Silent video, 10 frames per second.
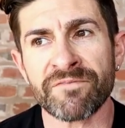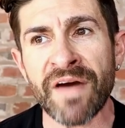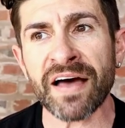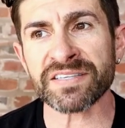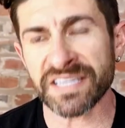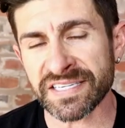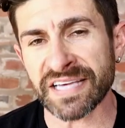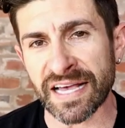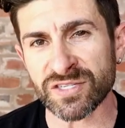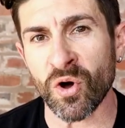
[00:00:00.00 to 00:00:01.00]
found
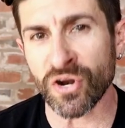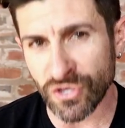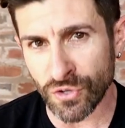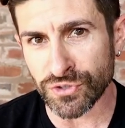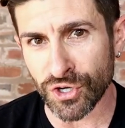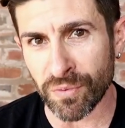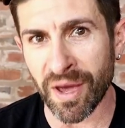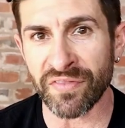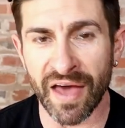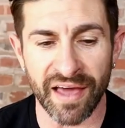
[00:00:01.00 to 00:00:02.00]
success on YouTube,
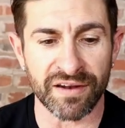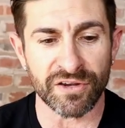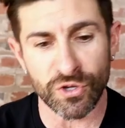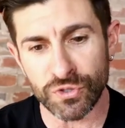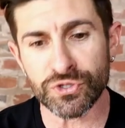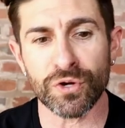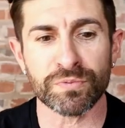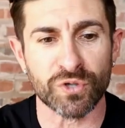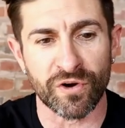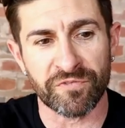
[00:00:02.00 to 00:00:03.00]
and then
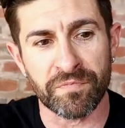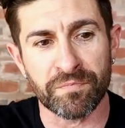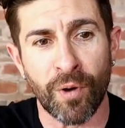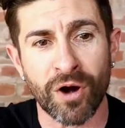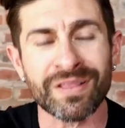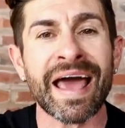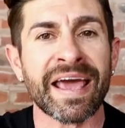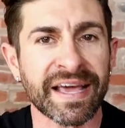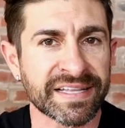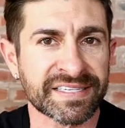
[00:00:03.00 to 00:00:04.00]
YouTube sort of
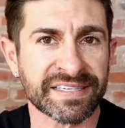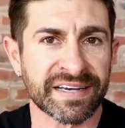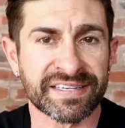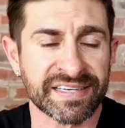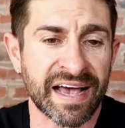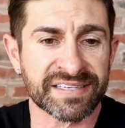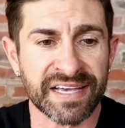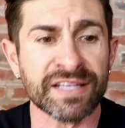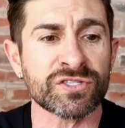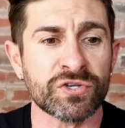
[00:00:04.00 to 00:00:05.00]
parlaying its success
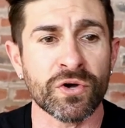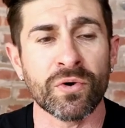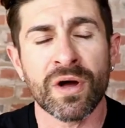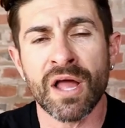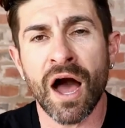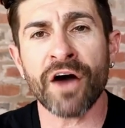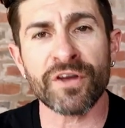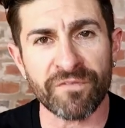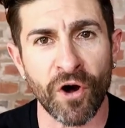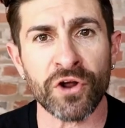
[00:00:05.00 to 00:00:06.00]
into
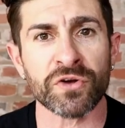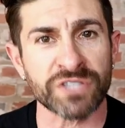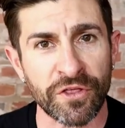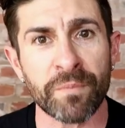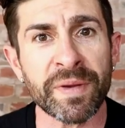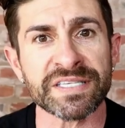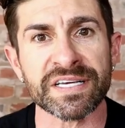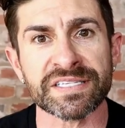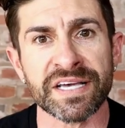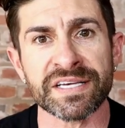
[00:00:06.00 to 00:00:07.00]
other verticals, other
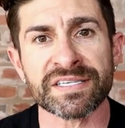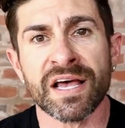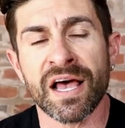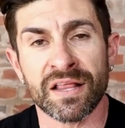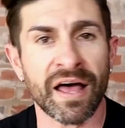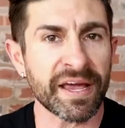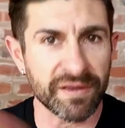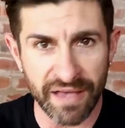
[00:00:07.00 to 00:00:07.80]
businesses, like,